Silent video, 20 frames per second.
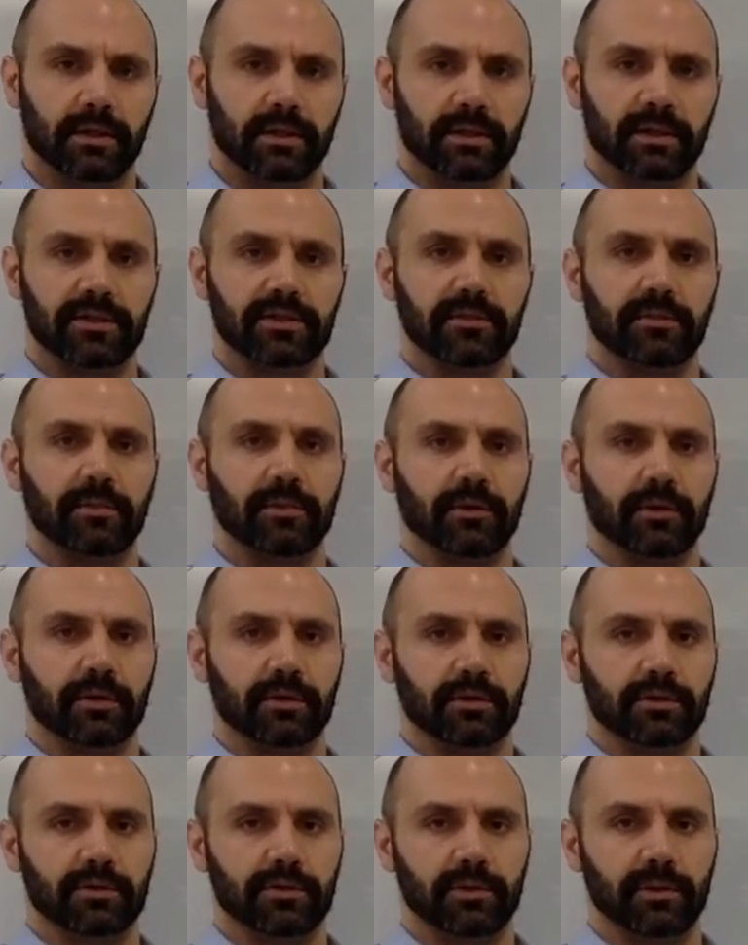That's
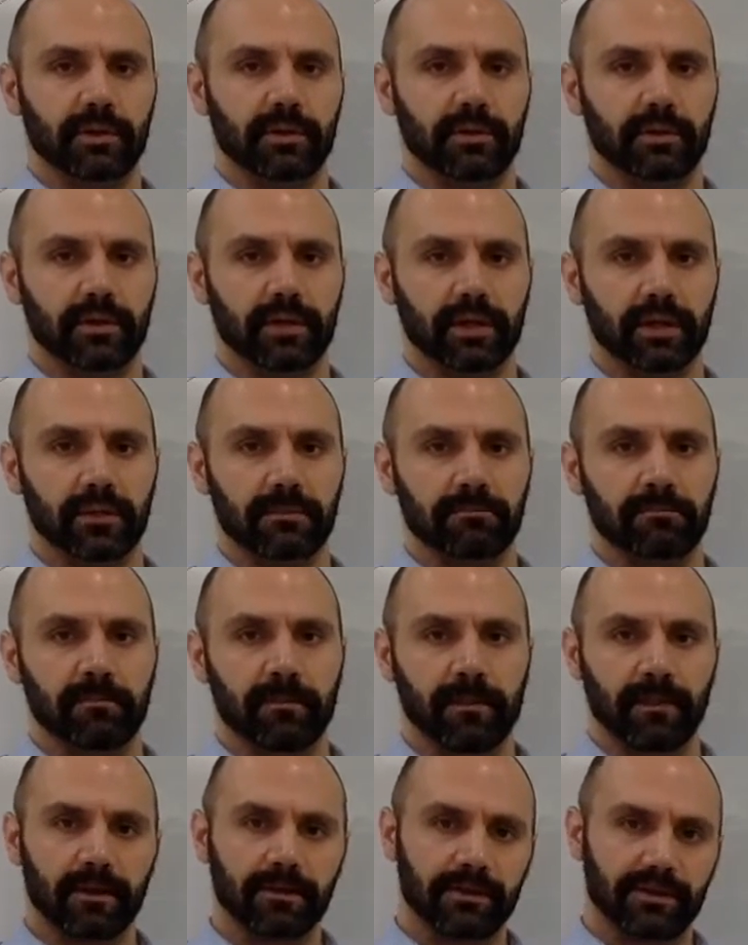important so we don't get
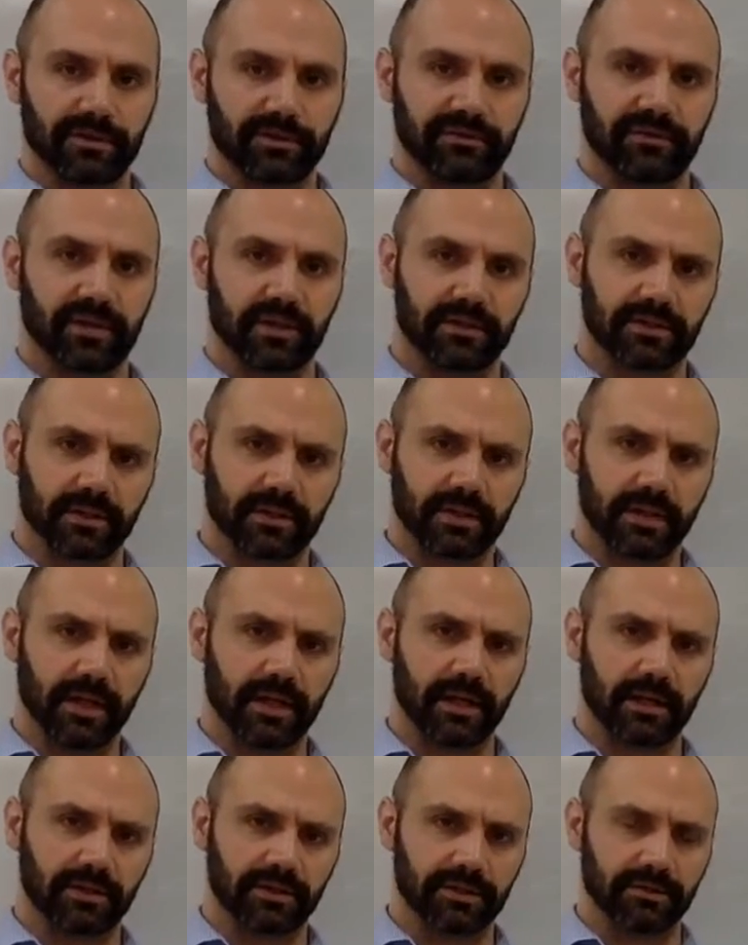these effects on the
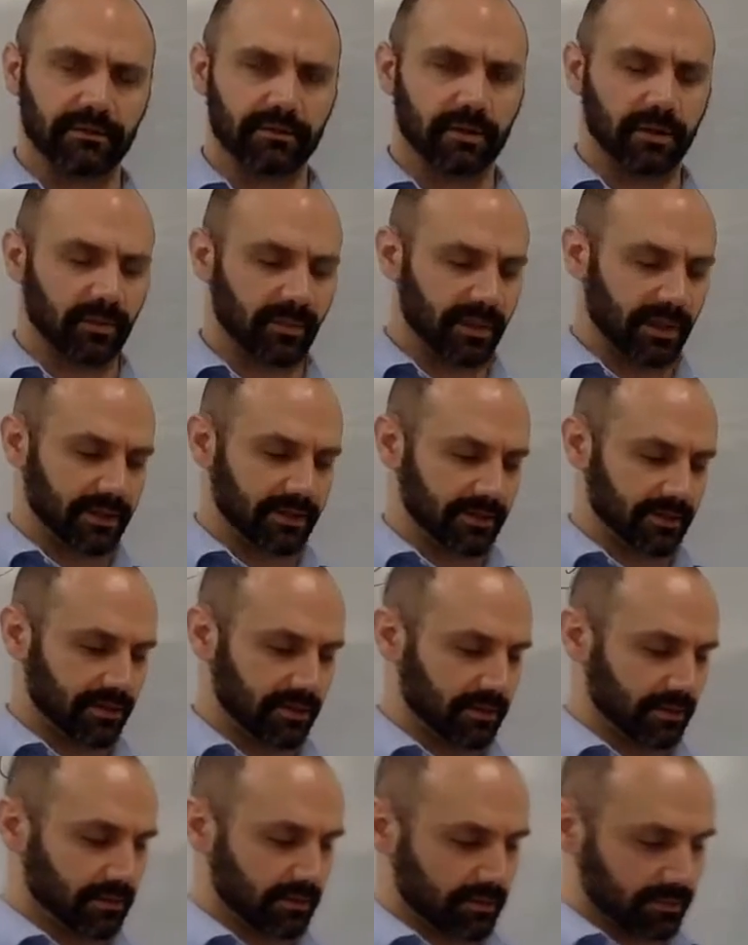ends of the
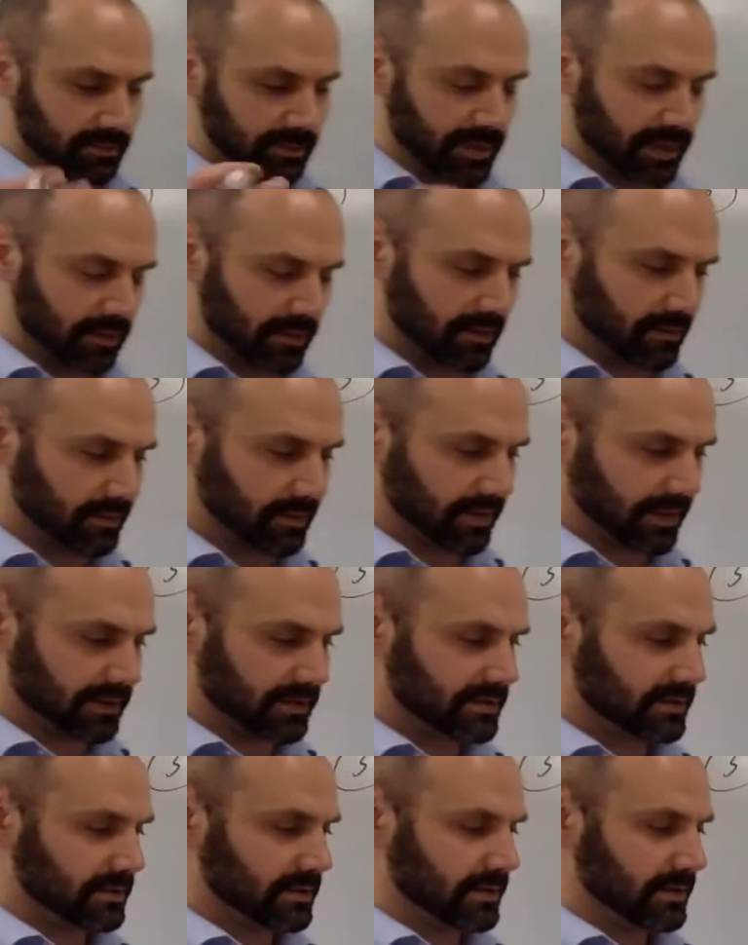capacitor or the parallel
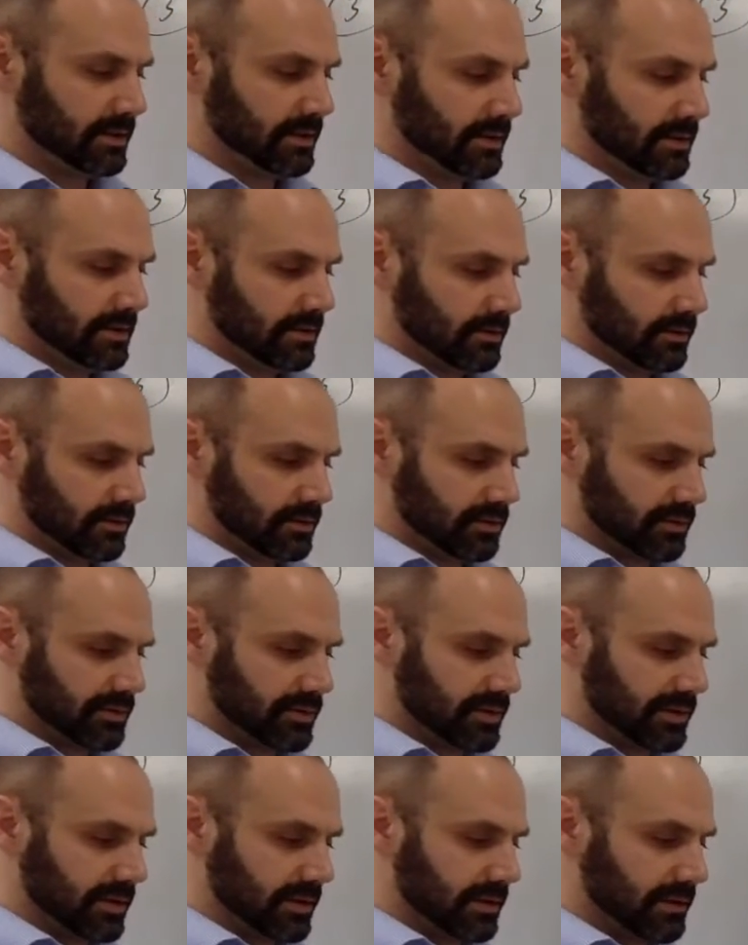plates, which we'll
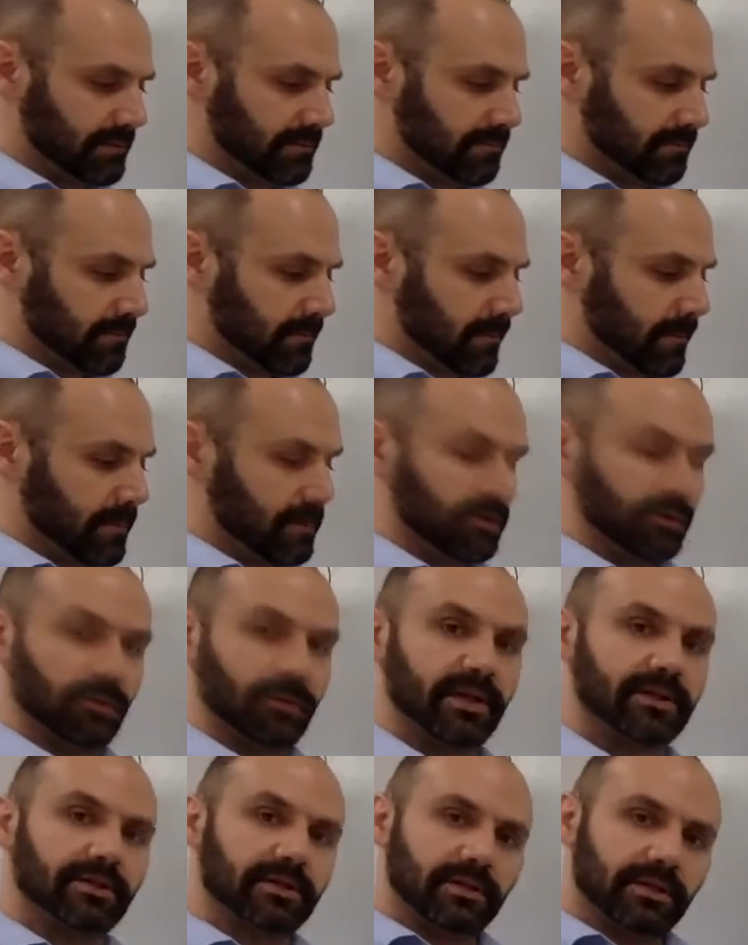see. So we're
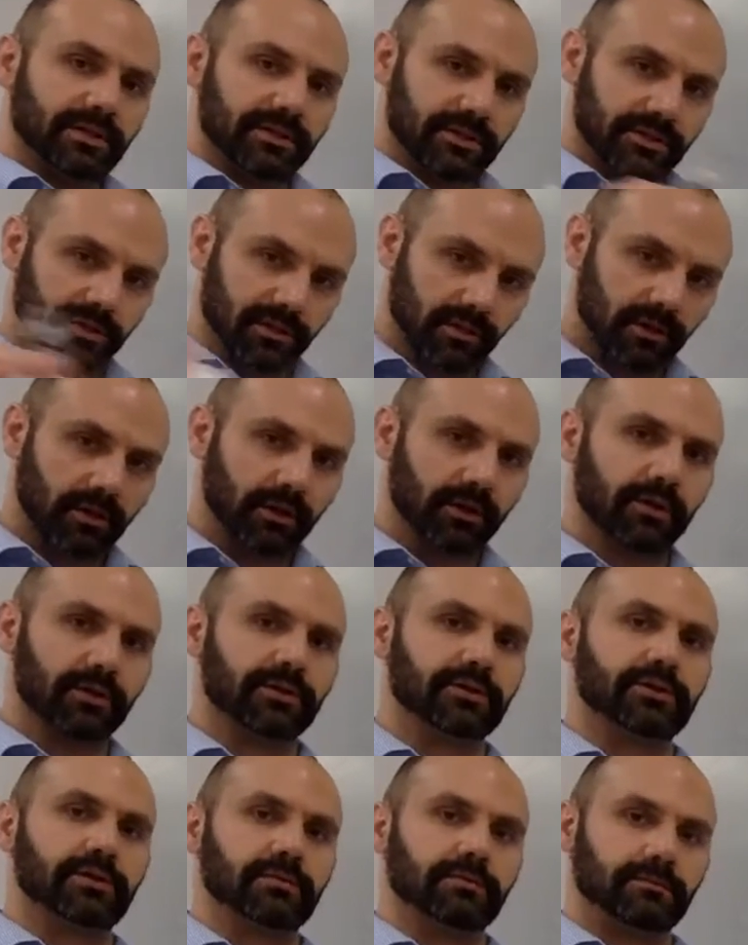imagining these as
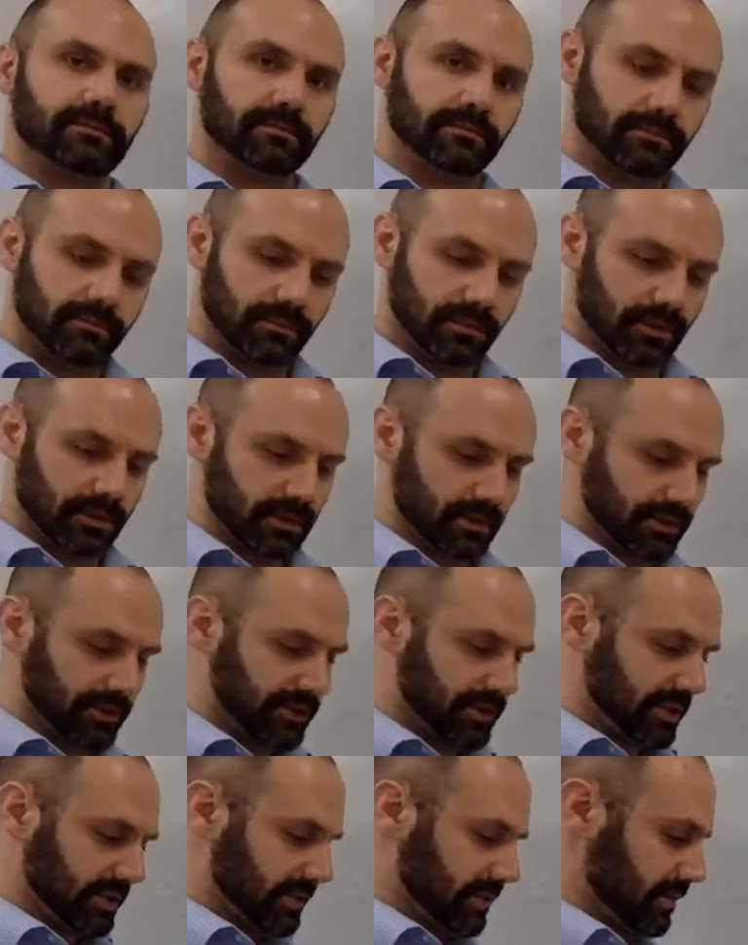large
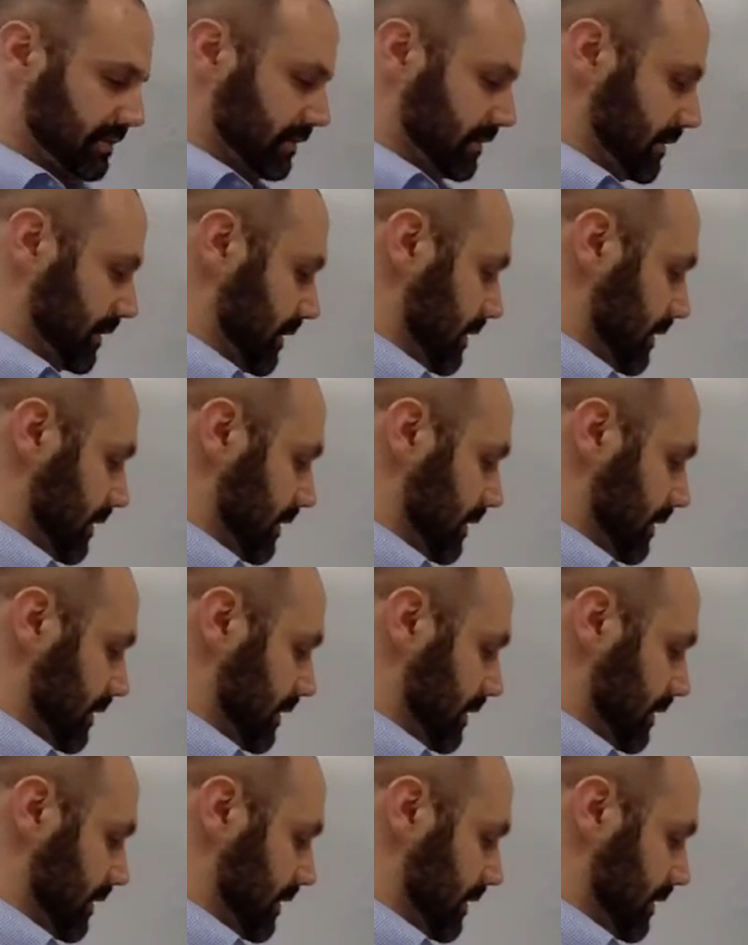sheets.